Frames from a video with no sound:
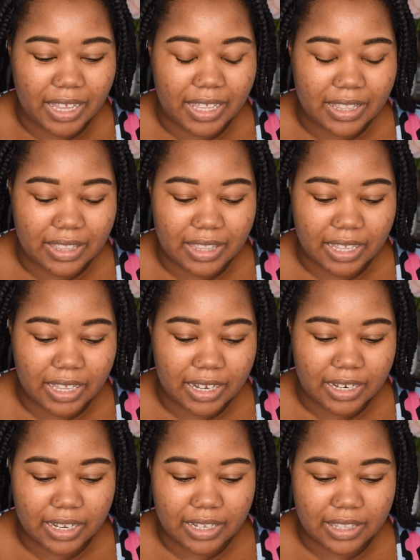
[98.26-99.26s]
And
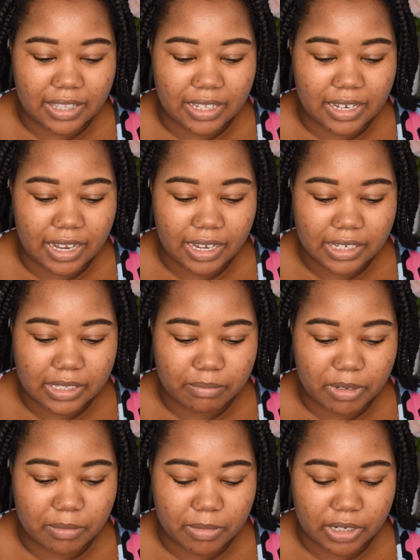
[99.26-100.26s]
then the next
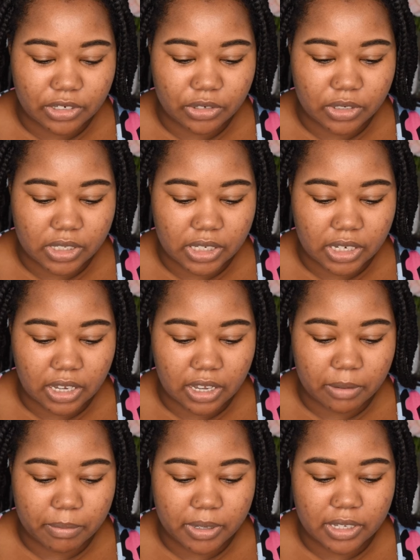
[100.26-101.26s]
meme that you see
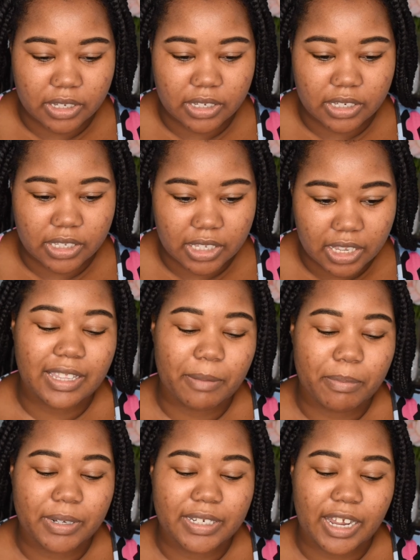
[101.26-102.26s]
up is they
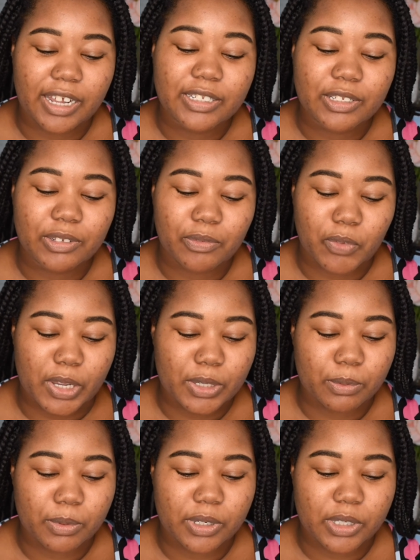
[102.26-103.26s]
put Danzo's
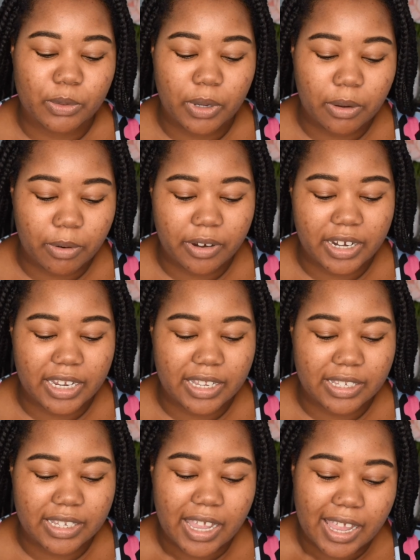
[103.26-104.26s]
face where Squidward
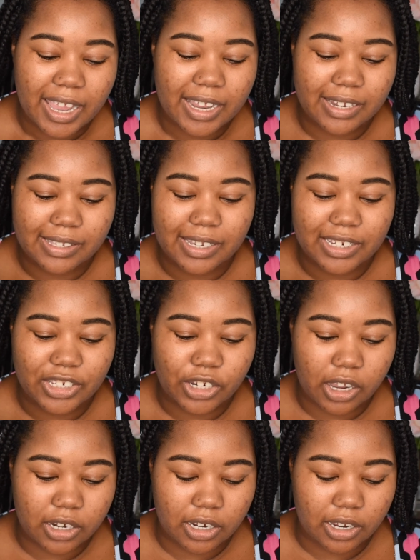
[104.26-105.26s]
is and it says
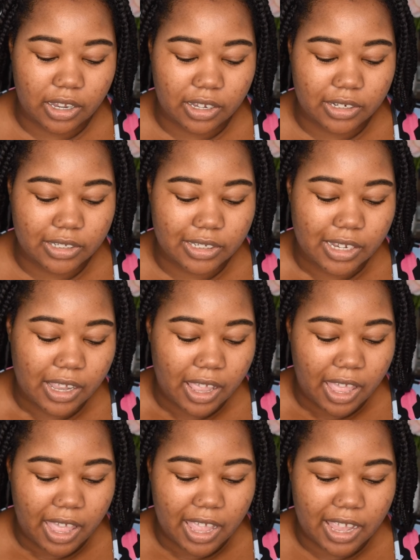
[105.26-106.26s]
Sharingan.
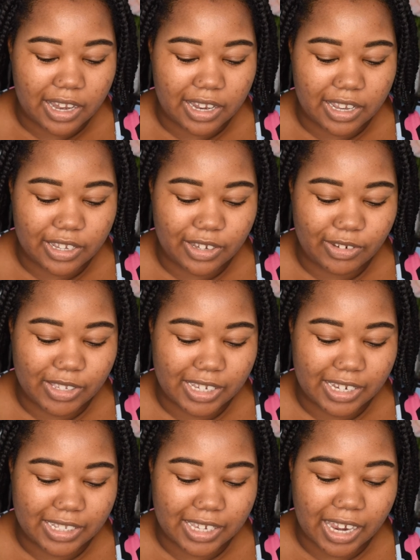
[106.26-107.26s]
And then you
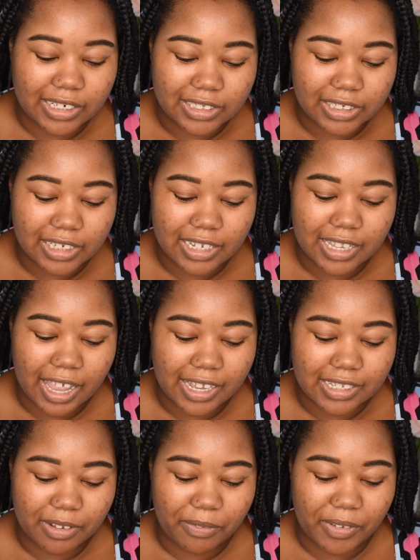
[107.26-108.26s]
see Itachi
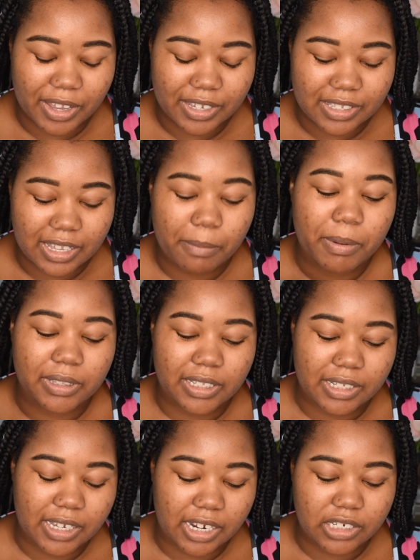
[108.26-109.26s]
has the face, they put the
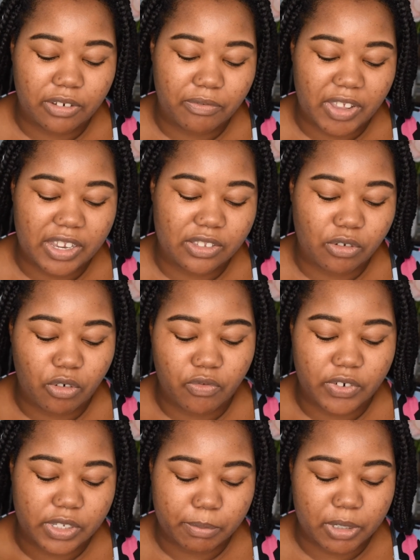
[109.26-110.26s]
Itachi face
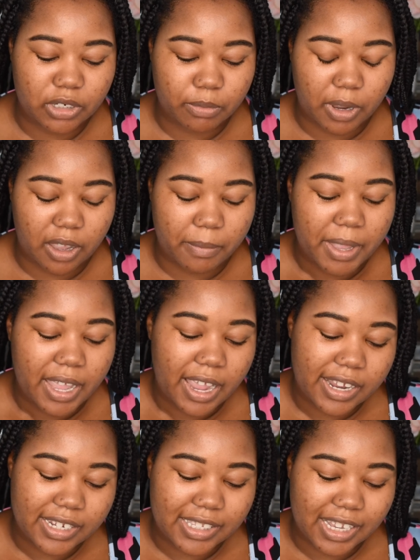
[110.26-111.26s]
over SpongeBob
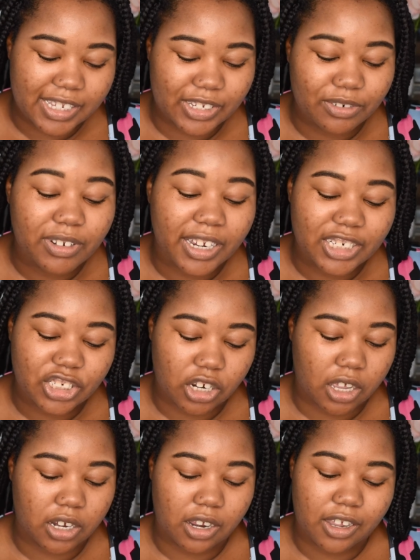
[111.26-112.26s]
and it says, "You like
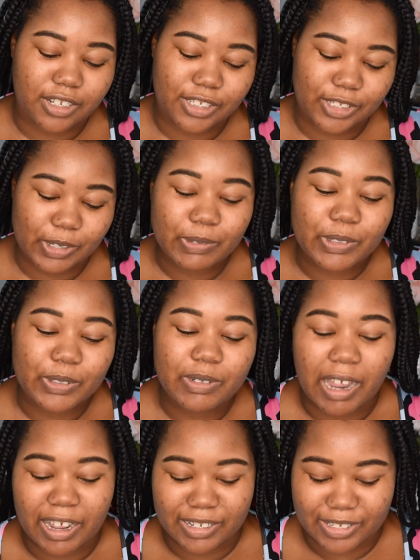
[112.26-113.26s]
Sharingans, don't you,
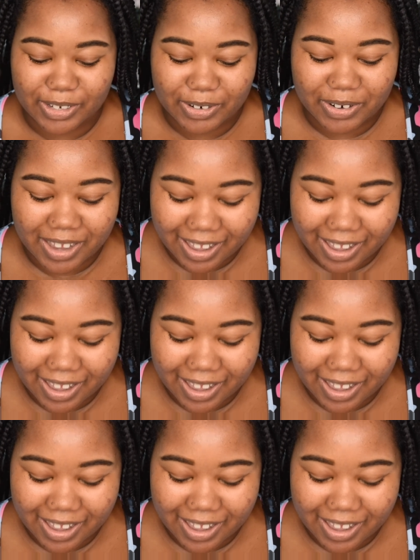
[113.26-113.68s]
Danzo?"